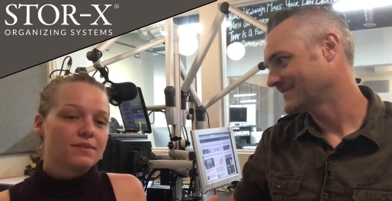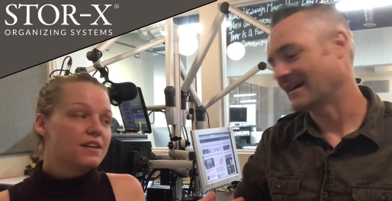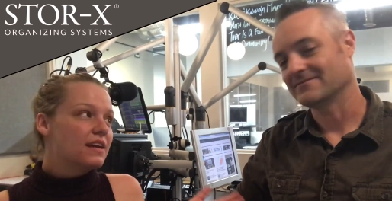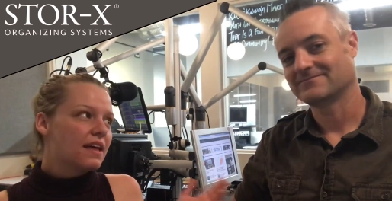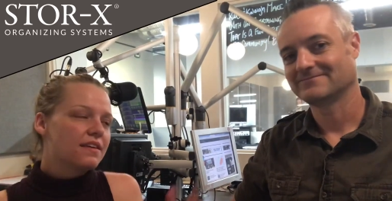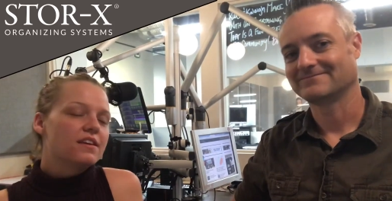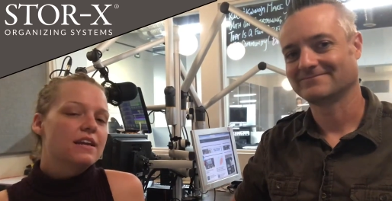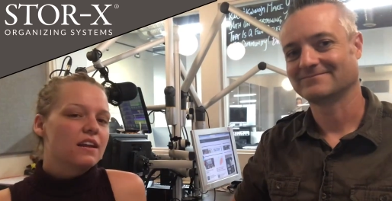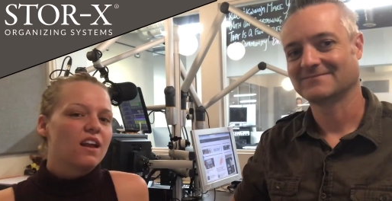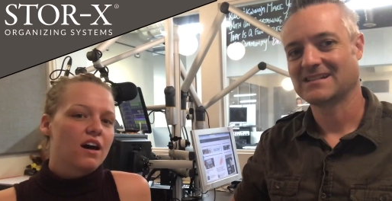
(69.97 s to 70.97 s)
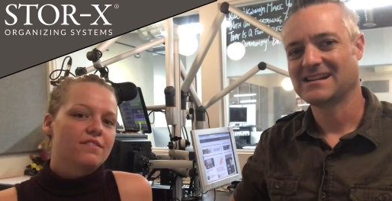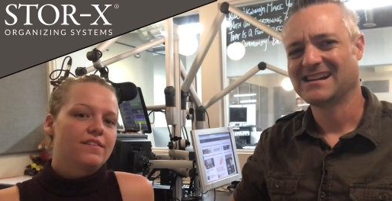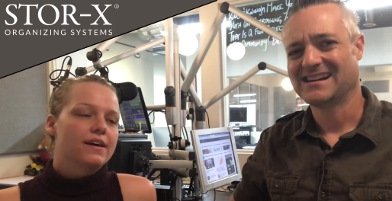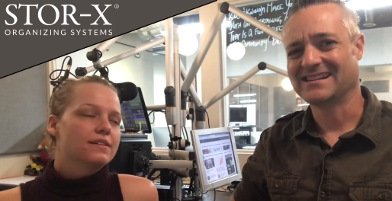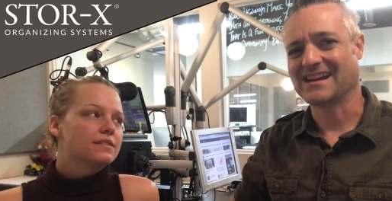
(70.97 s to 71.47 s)
Speaker 1: Yeah. Need, I think you need a lot of
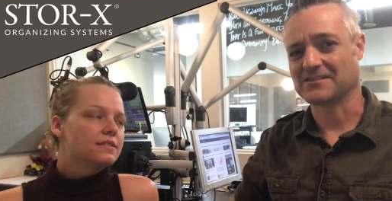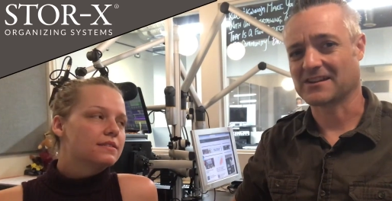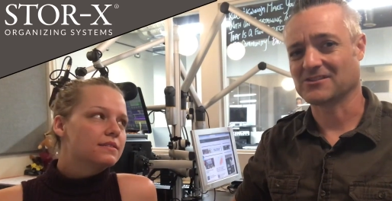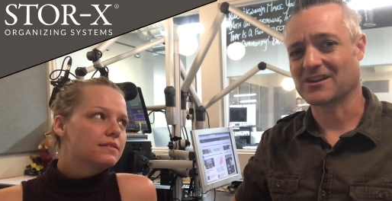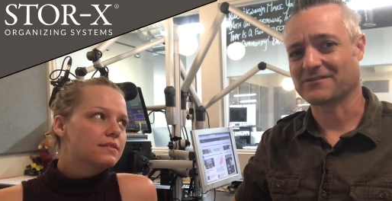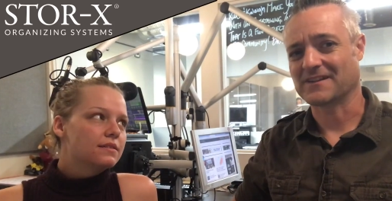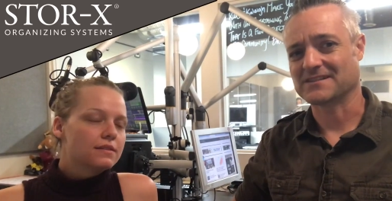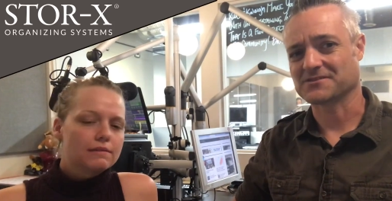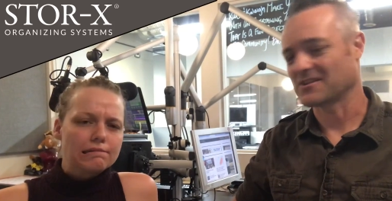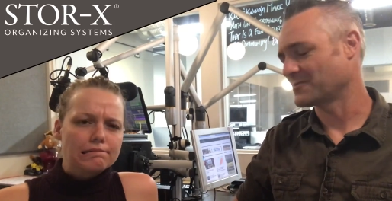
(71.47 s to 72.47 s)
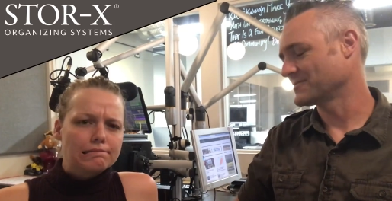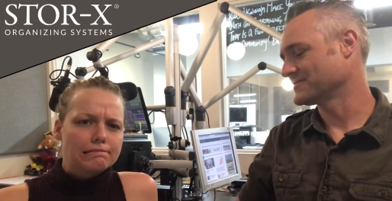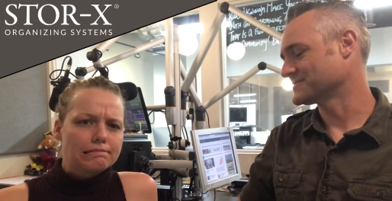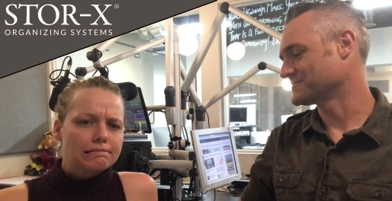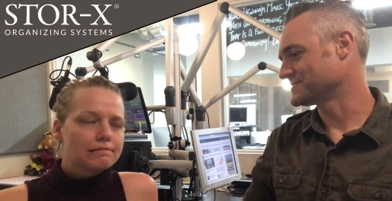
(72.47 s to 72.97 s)
Speaker 2: fans. Yeah, like a lot of fans, or like one of
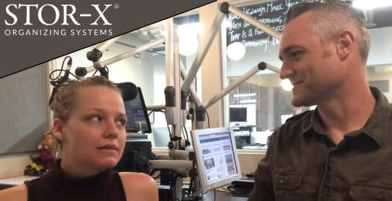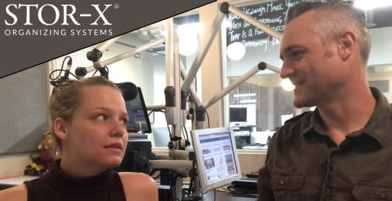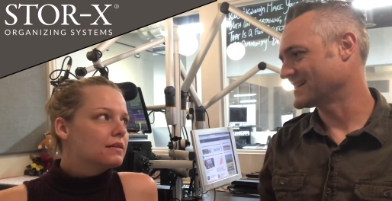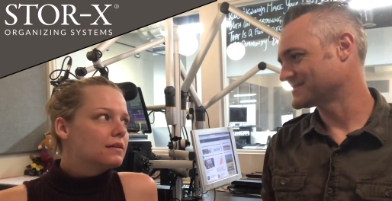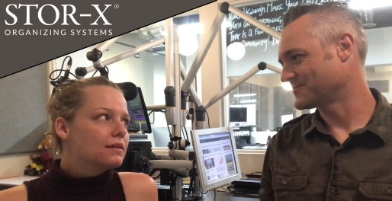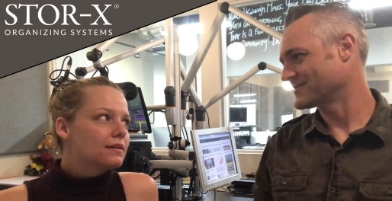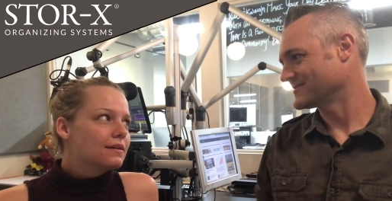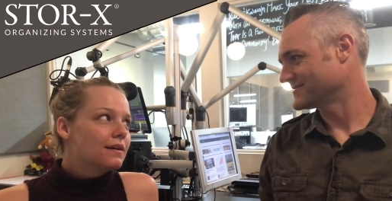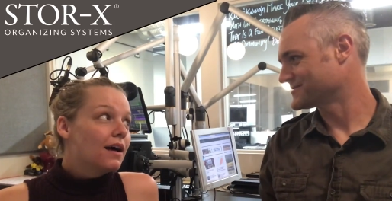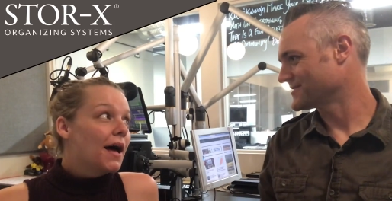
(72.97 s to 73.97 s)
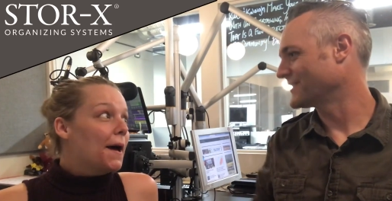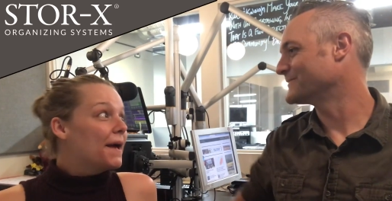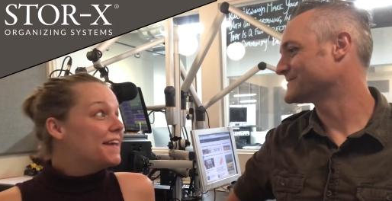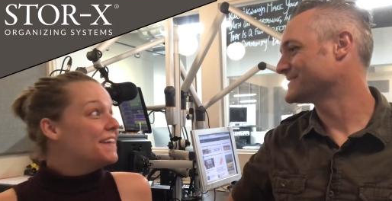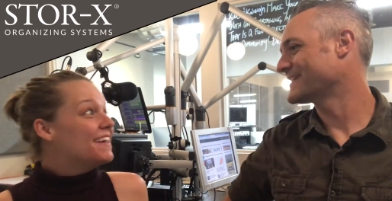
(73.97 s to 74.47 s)
those ones with the ice water that
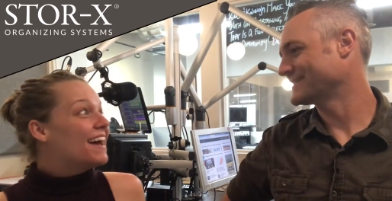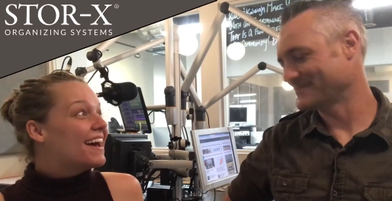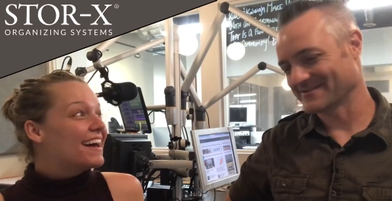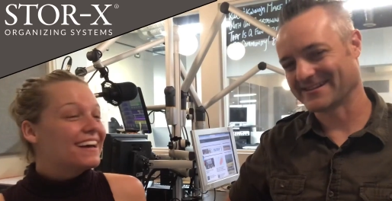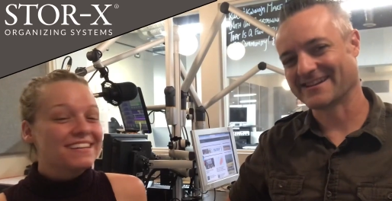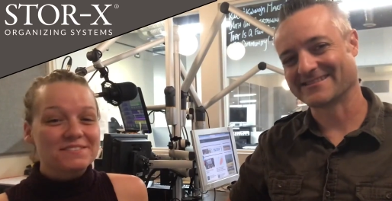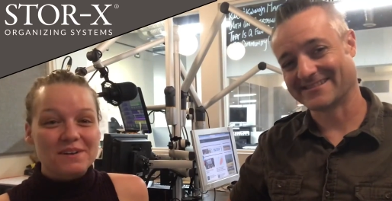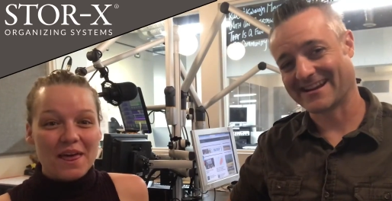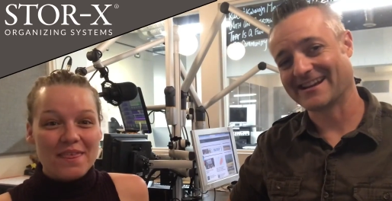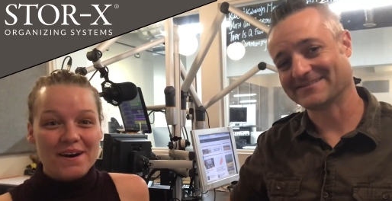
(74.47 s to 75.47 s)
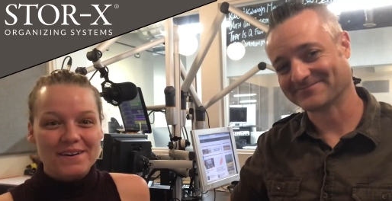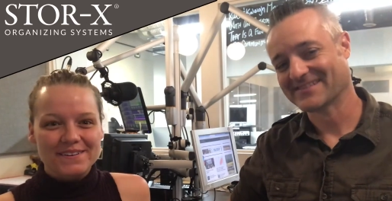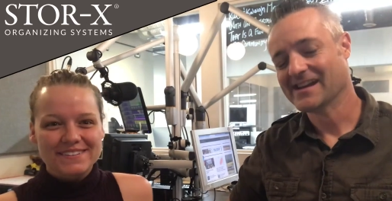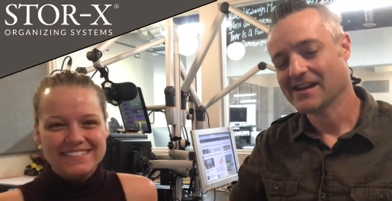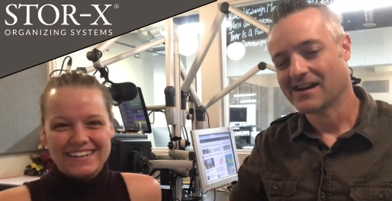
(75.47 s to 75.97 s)
Charlene was talking yes, about the other day.
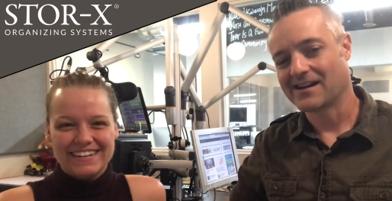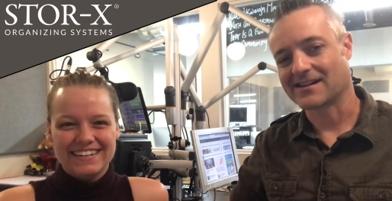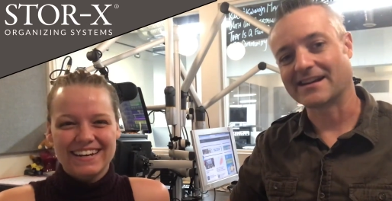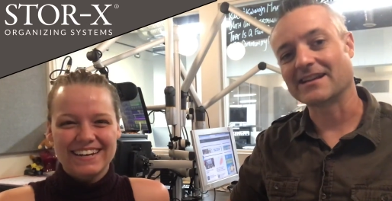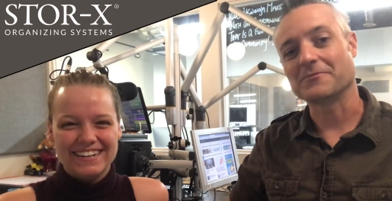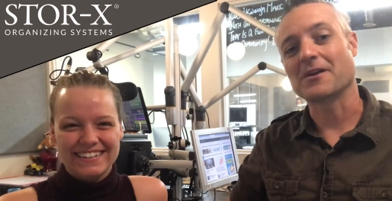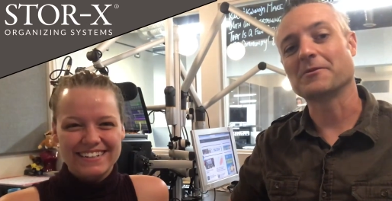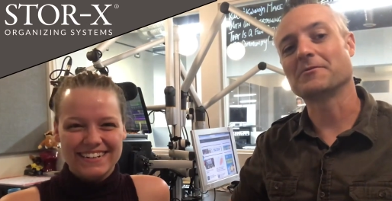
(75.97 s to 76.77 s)
All right. Anyway, we